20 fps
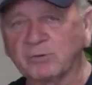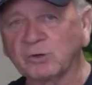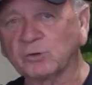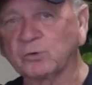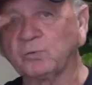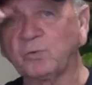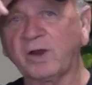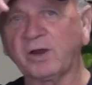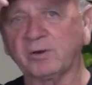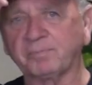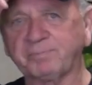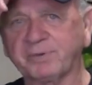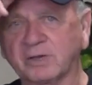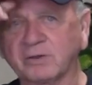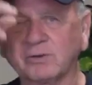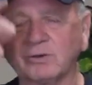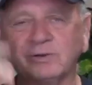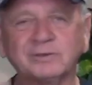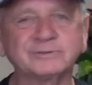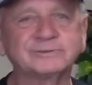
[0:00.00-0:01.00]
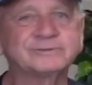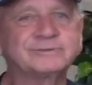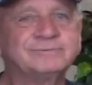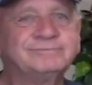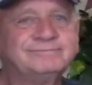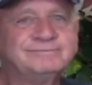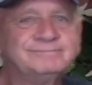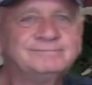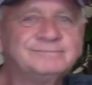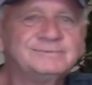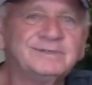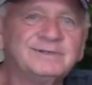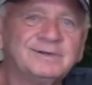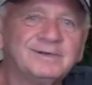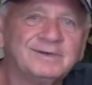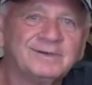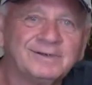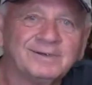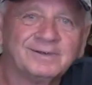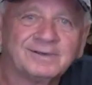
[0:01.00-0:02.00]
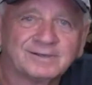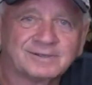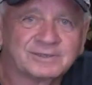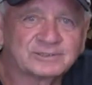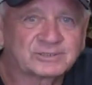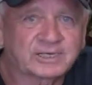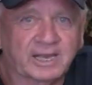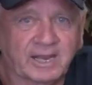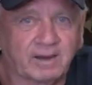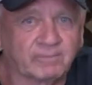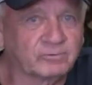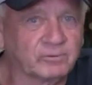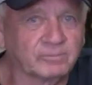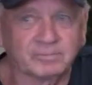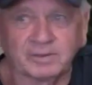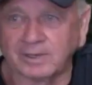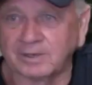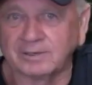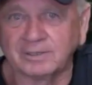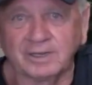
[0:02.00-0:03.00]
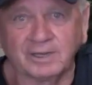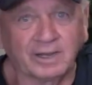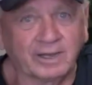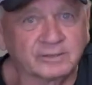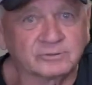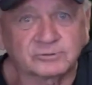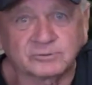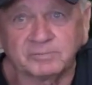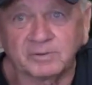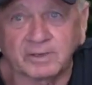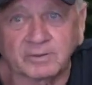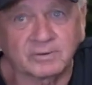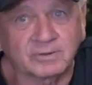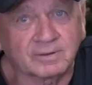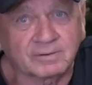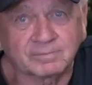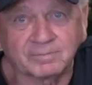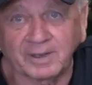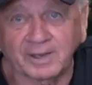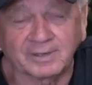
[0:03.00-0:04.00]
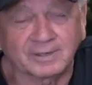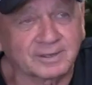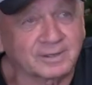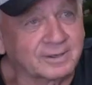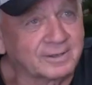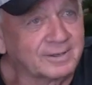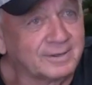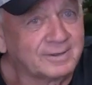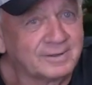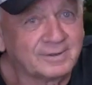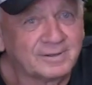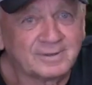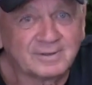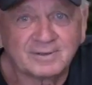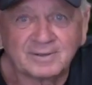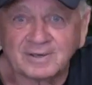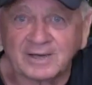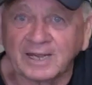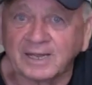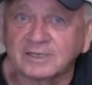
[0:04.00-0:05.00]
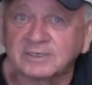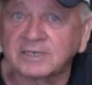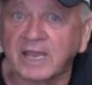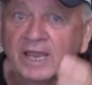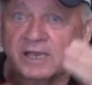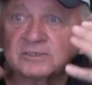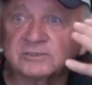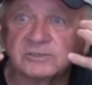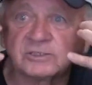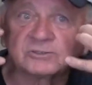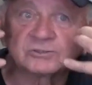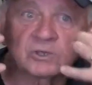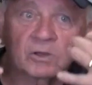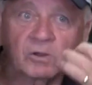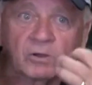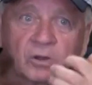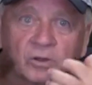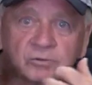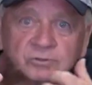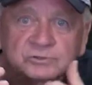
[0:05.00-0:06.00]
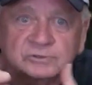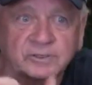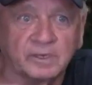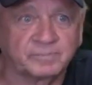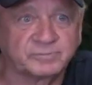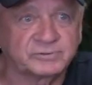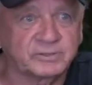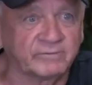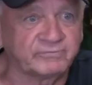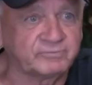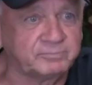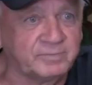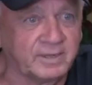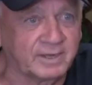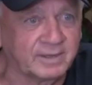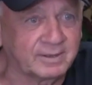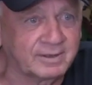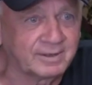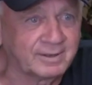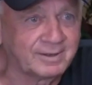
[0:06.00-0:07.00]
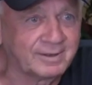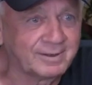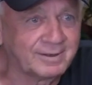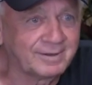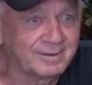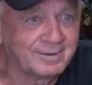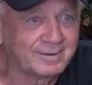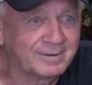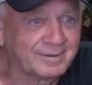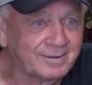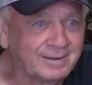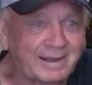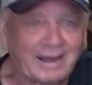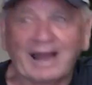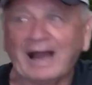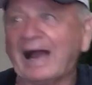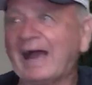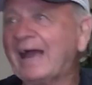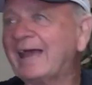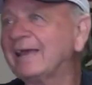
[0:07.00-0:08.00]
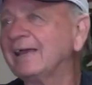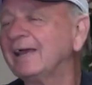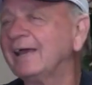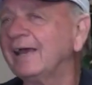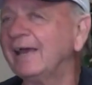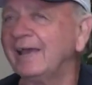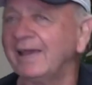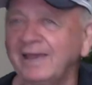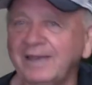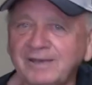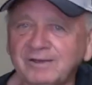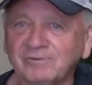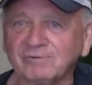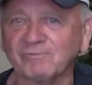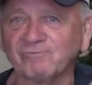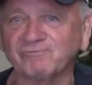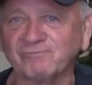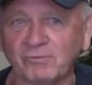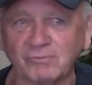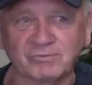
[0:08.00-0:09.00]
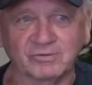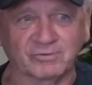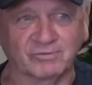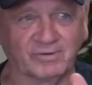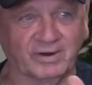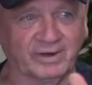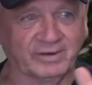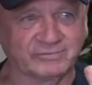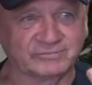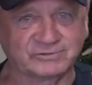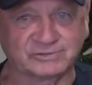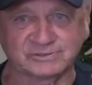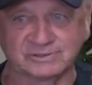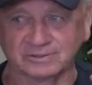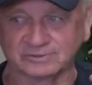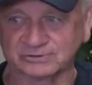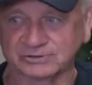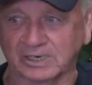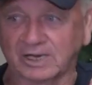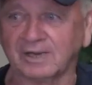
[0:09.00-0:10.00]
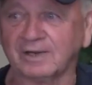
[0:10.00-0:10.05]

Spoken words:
going to wear it because this cameraman, he hates me, Manny. He takes these close-ups of me. I hate photographs, still.